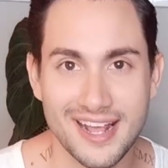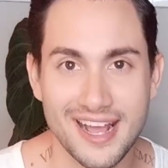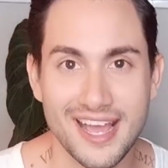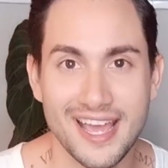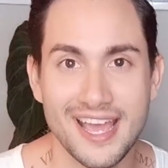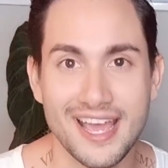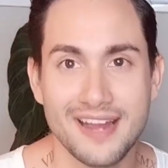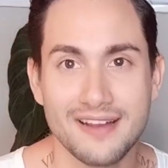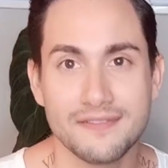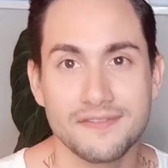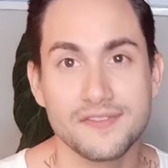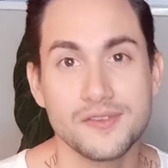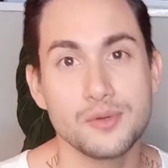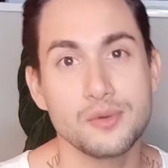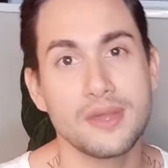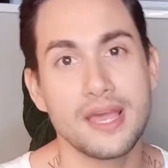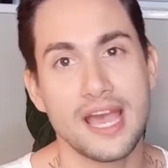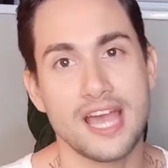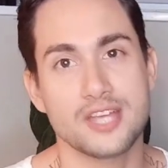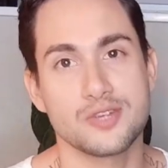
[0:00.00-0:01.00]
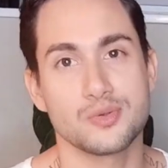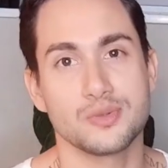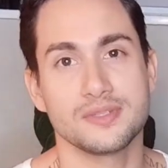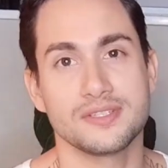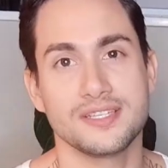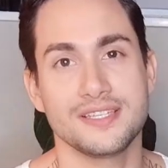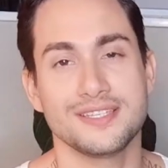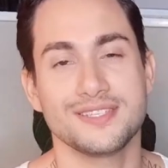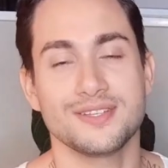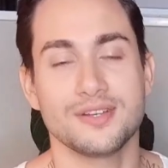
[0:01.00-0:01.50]
I had a few
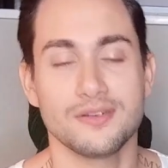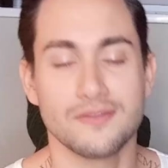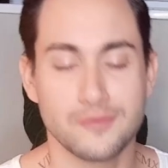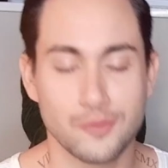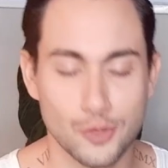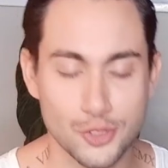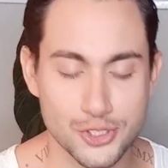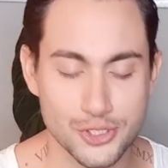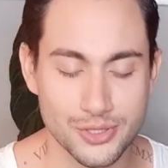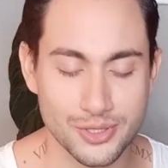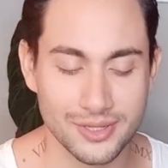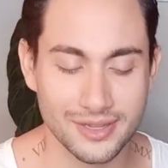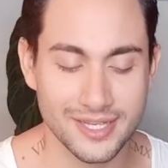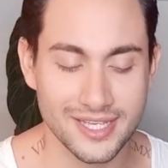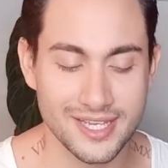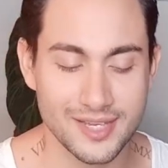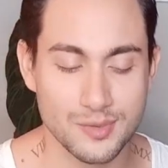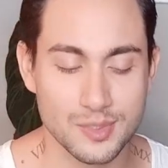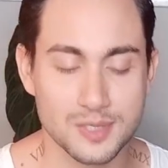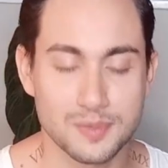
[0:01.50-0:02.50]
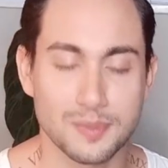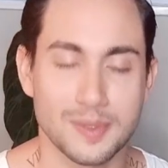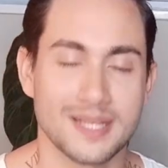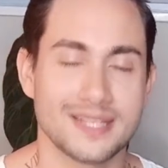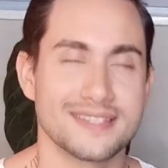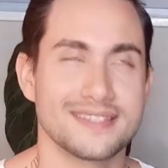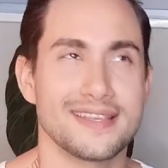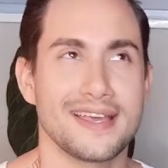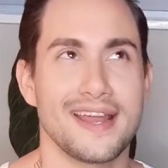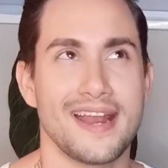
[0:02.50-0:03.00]
casualties. Unfortunately, it was
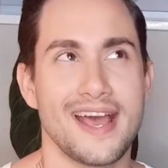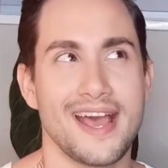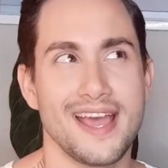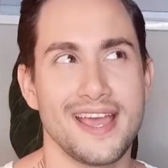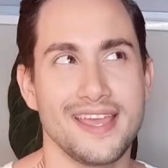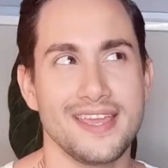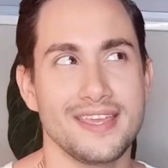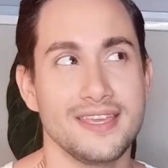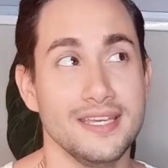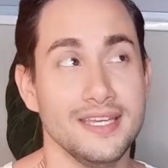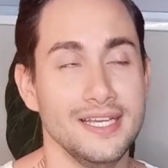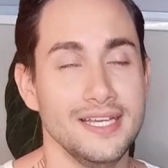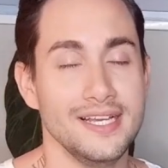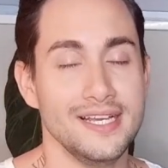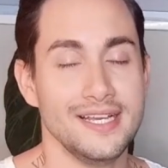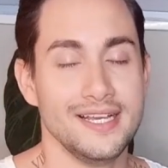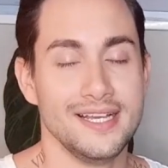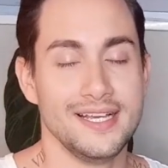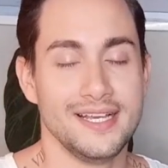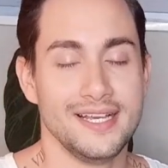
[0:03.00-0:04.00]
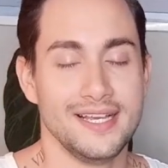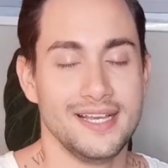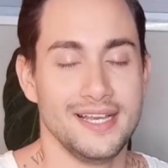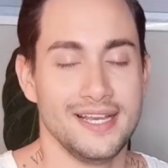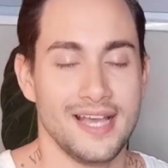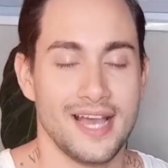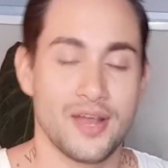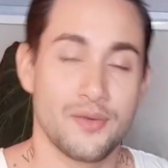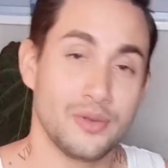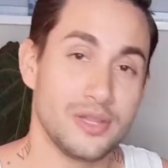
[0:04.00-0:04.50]
plants that I
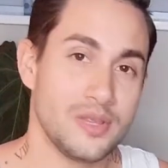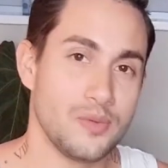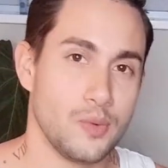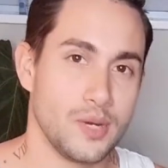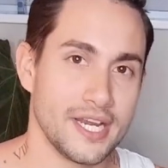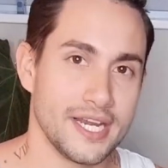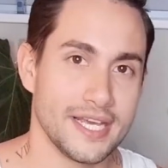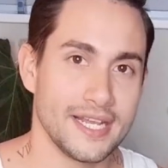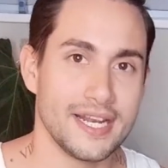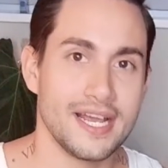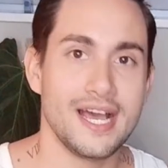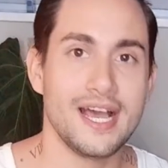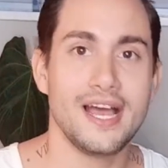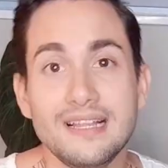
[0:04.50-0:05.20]
really wanted.